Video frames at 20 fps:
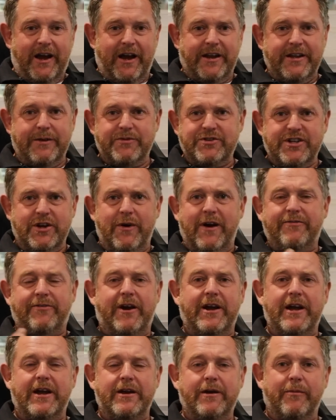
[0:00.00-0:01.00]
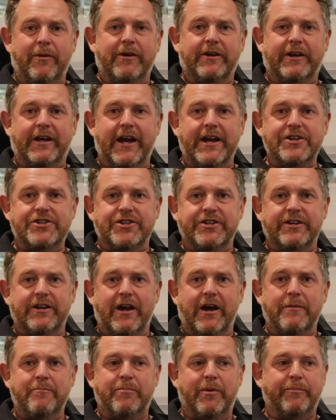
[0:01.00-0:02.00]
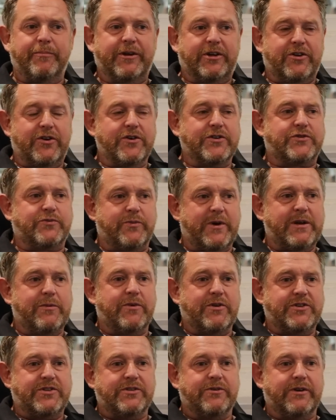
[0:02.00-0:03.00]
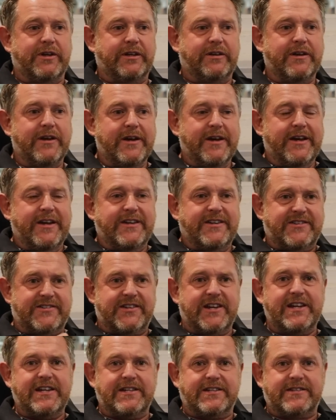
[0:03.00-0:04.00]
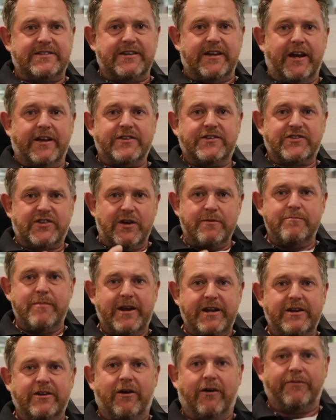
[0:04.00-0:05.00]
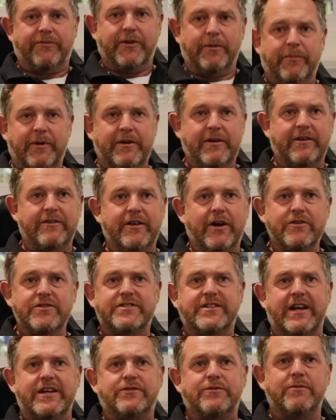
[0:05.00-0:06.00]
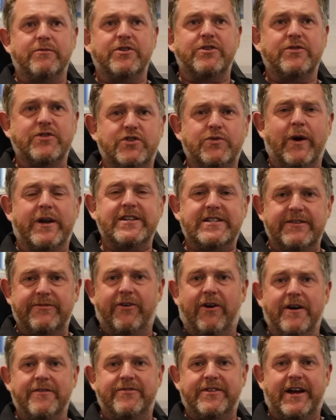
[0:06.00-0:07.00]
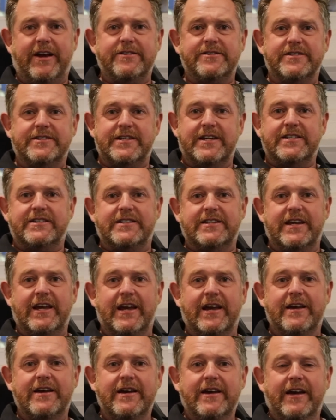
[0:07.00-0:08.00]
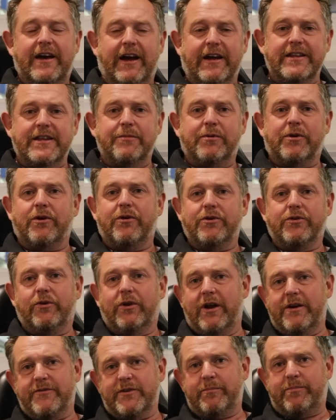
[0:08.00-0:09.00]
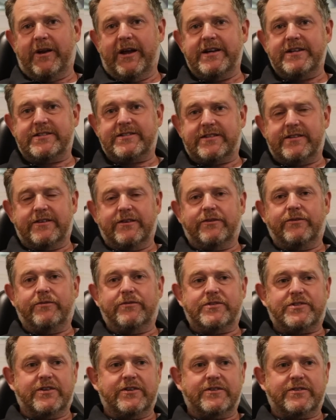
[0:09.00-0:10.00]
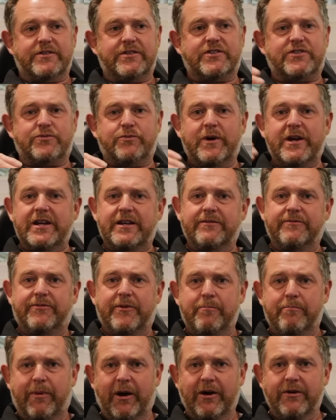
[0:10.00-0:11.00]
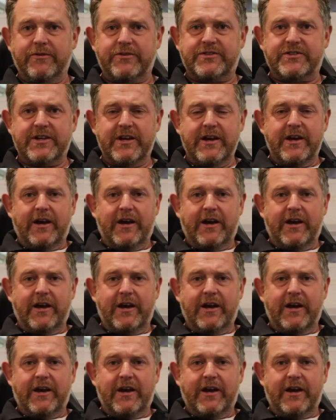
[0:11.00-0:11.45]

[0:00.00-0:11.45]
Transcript: and there was no FIA homologation. But because we were doing seats, and so many of them, and in those days we were doing 25,000 seats a year, and they were going all over the place to Sweden for boats,